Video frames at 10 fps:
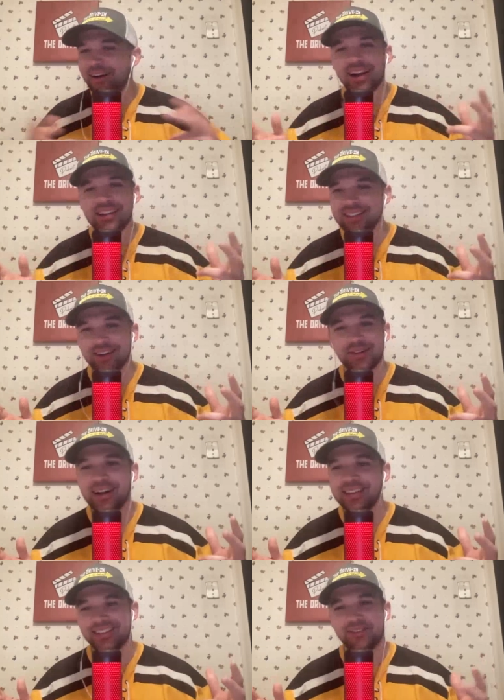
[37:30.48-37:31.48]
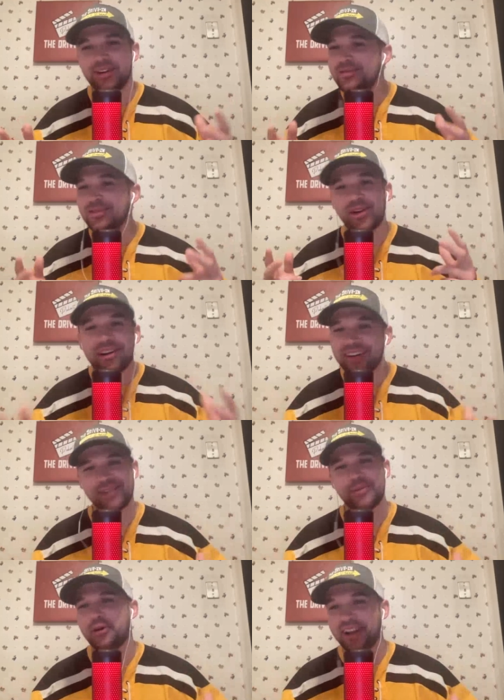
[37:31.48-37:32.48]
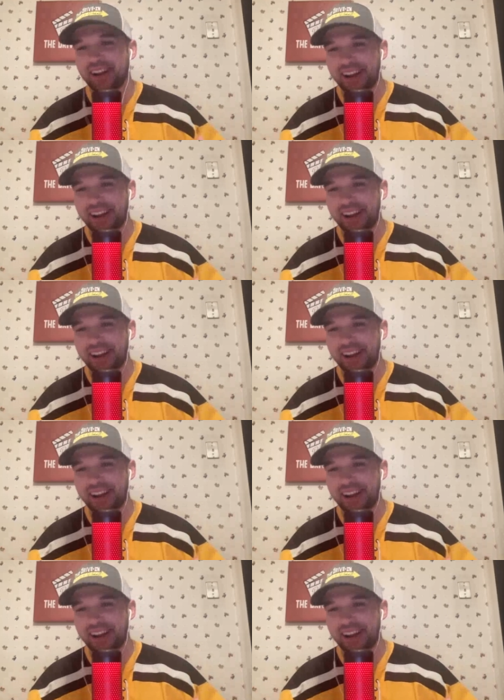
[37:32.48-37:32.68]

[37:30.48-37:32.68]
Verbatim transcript: unanswered question. What are you talking about?